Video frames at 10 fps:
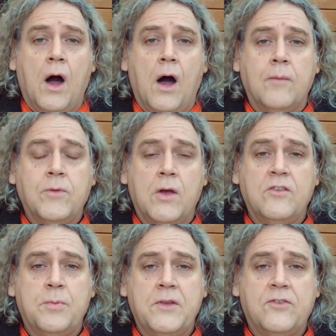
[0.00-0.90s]
I'm going
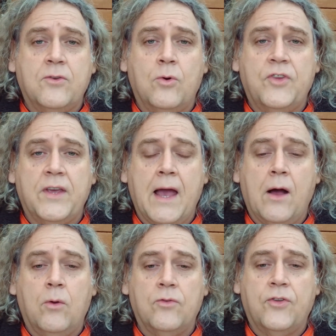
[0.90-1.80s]
to be sorting
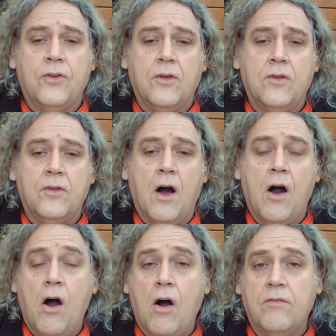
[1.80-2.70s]
out a
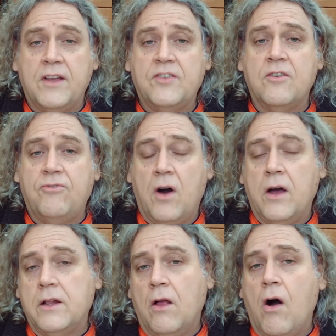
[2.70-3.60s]

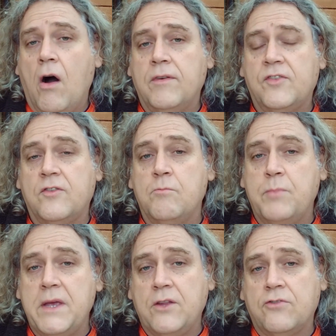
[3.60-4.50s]
final harvest of
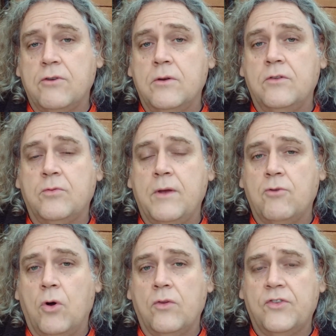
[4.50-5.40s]
beetroots. We've
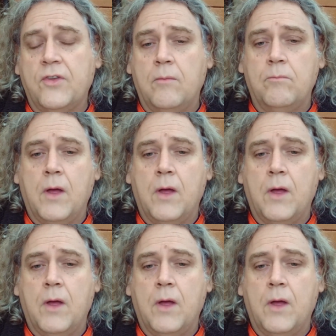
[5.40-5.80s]
got some